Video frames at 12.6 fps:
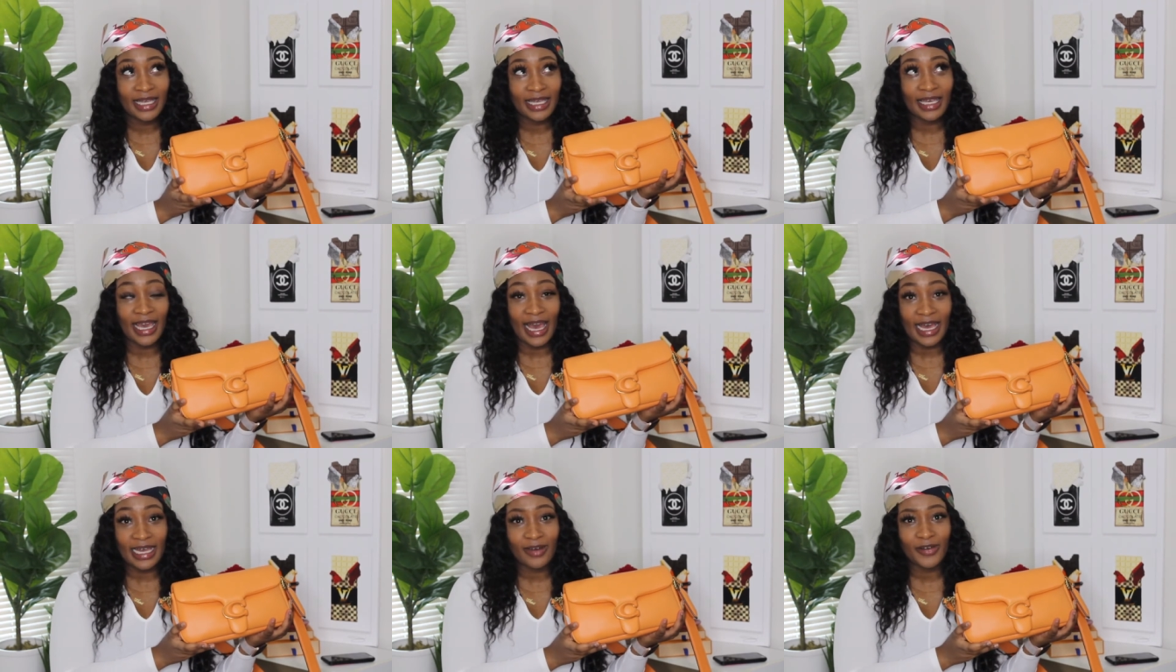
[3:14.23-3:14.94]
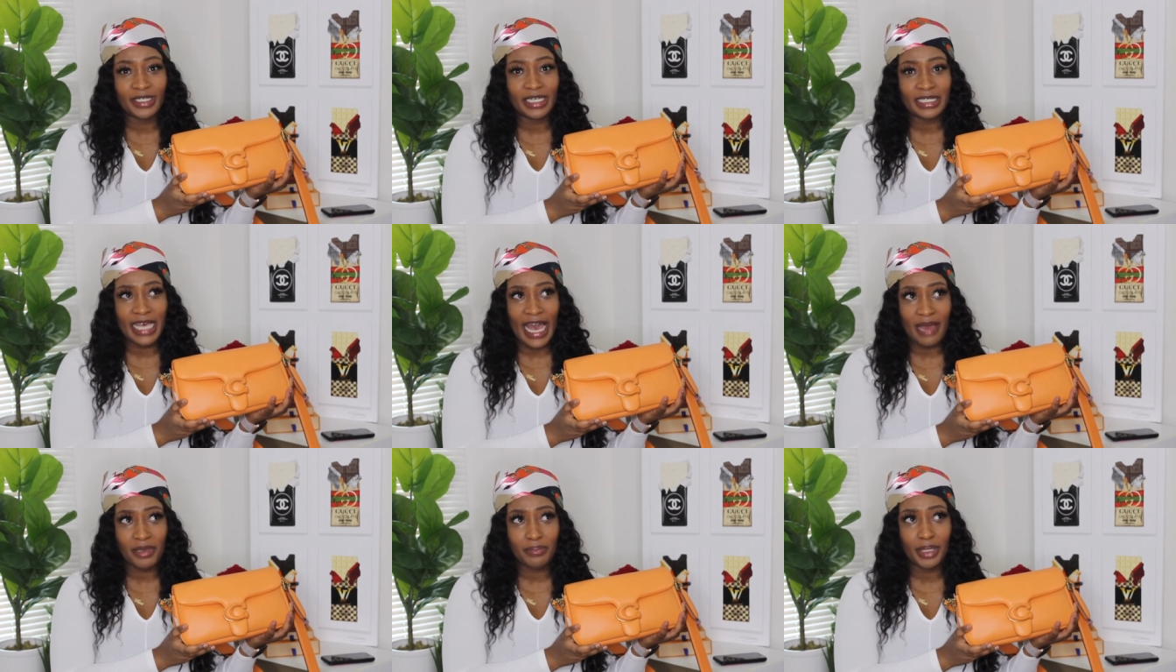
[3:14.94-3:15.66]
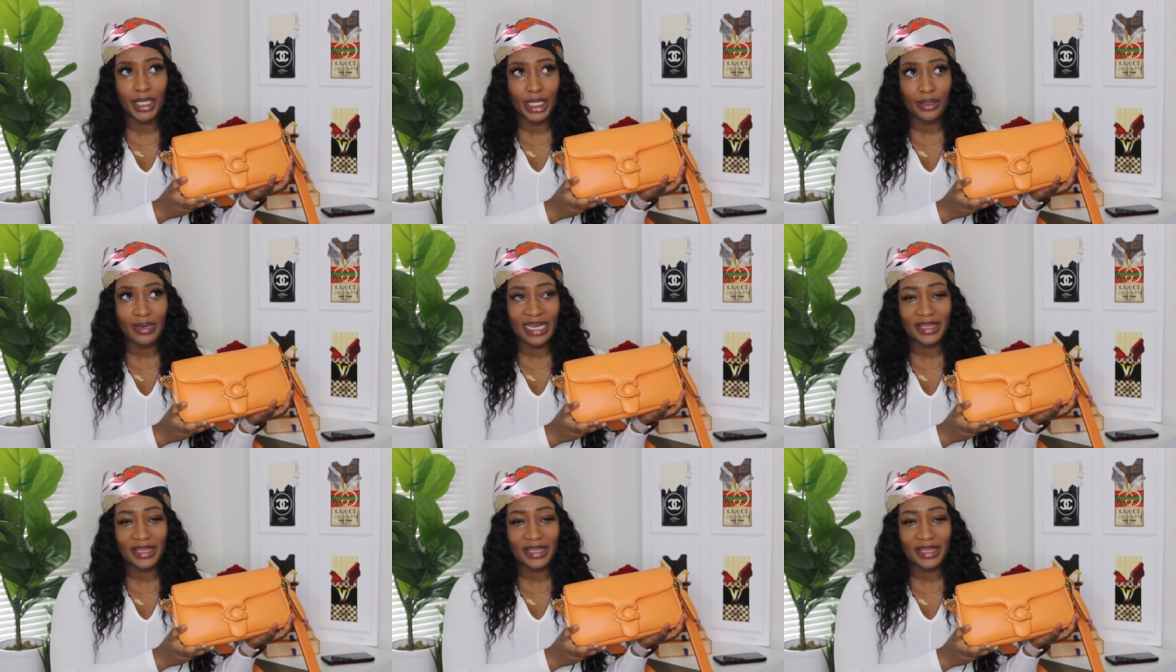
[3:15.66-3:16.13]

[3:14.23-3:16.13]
Yeah, or the Tabby Pillow.